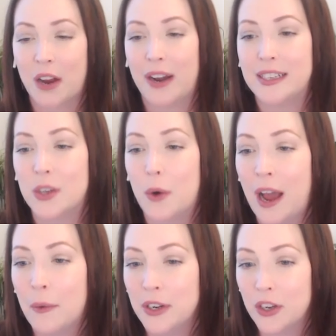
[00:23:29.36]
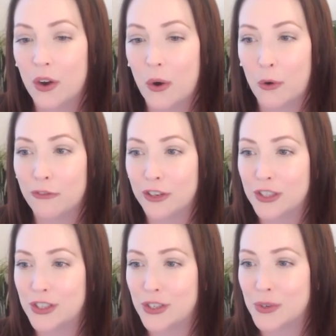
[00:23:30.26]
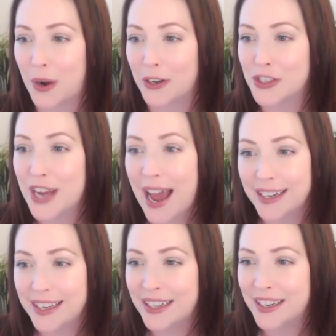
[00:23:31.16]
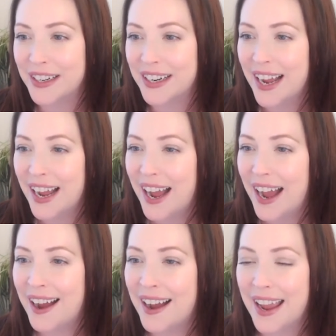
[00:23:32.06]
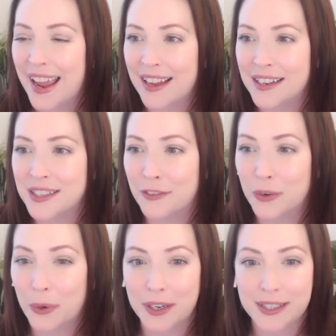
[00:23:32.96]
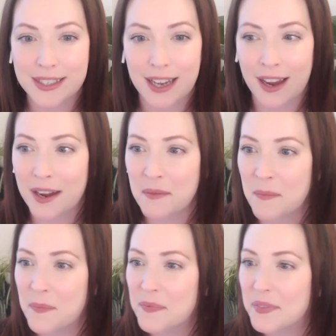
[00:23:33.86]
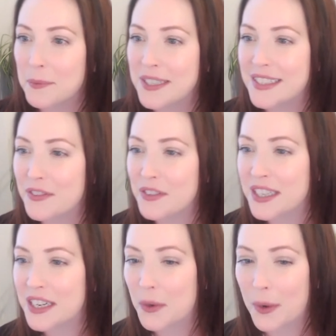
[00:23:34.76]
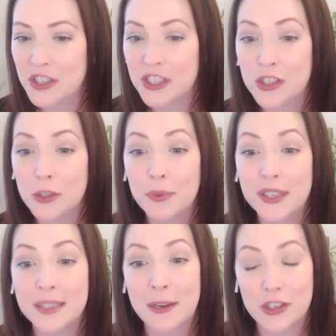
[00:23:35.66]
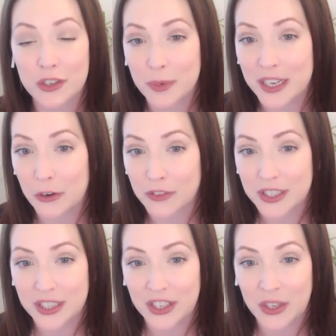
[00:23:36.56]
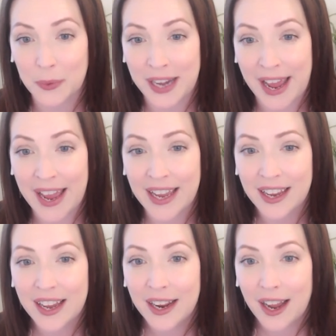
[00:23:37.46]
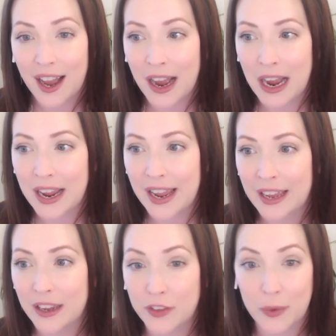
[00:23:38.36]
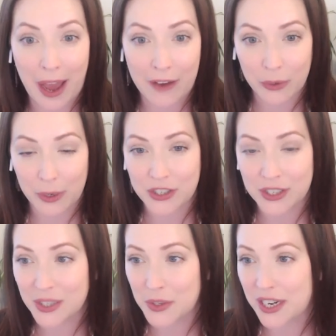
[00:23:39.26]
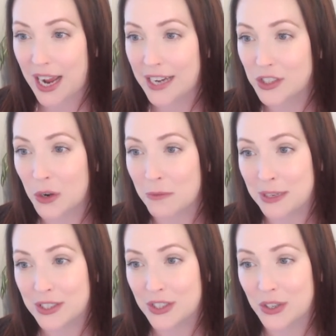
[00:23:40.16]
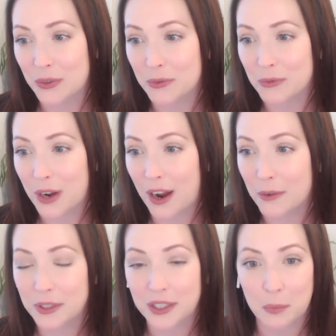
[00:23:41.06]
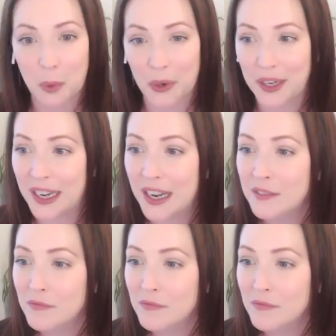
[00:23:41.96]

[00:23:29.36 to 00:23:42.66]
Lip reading: All right, so I want to go over to our chat here. And of course, let me see if there's any questions. Do please make sure that we get over to the Q&A if you have a question so that I don't miss you. Really important.